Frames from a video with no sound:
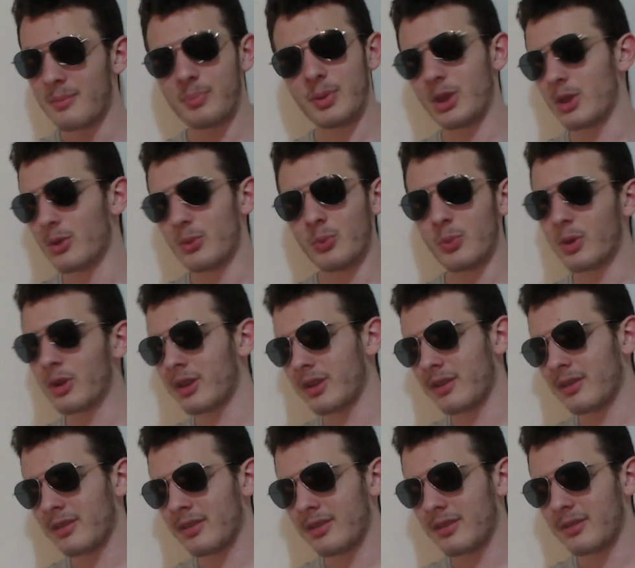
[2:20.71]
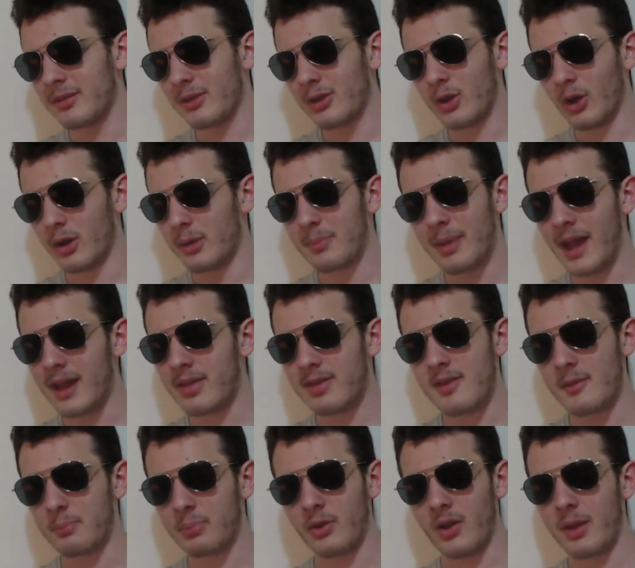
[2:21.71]
but you wouldn't go
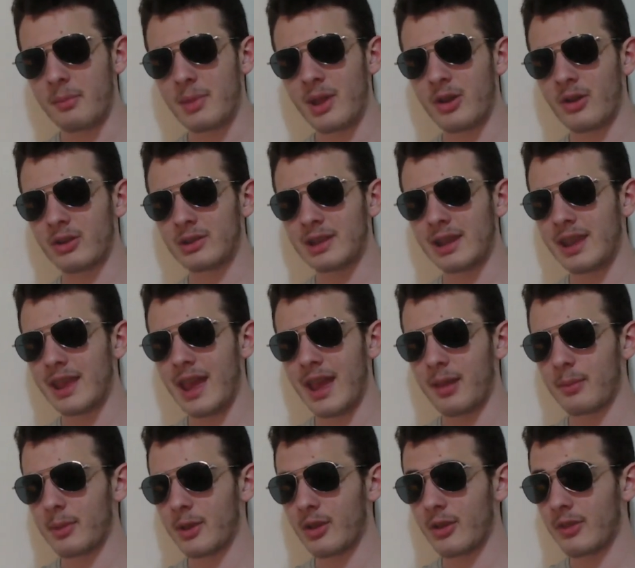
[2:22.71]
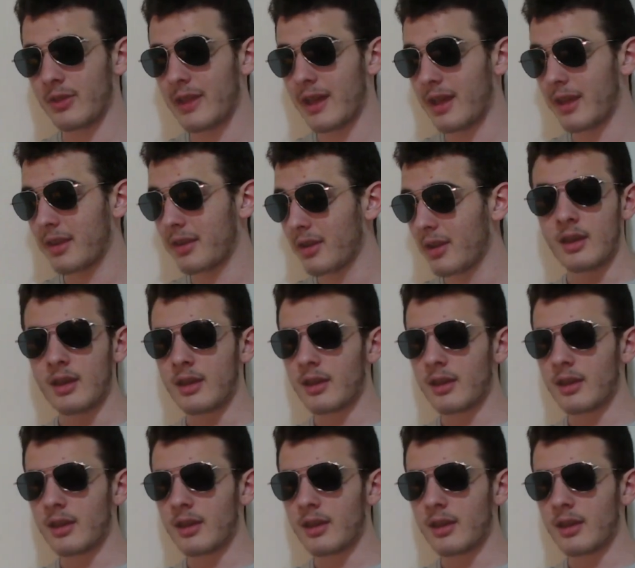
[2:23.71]
back to primarily gaming on that.